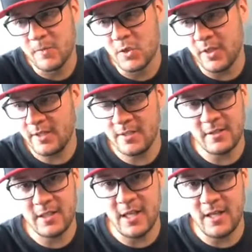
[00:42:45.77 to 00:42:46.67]
So he just
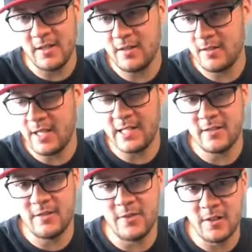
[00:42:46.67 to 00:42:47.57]
gained that
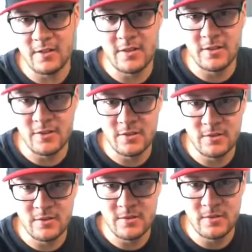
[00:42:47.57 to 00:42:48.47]
advantage
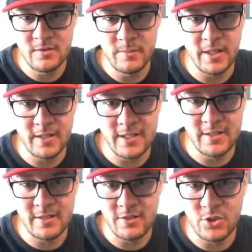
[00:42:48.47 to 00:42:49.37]
by
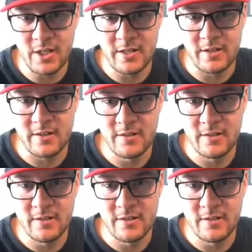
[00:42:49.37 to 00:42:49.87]
cutting the track.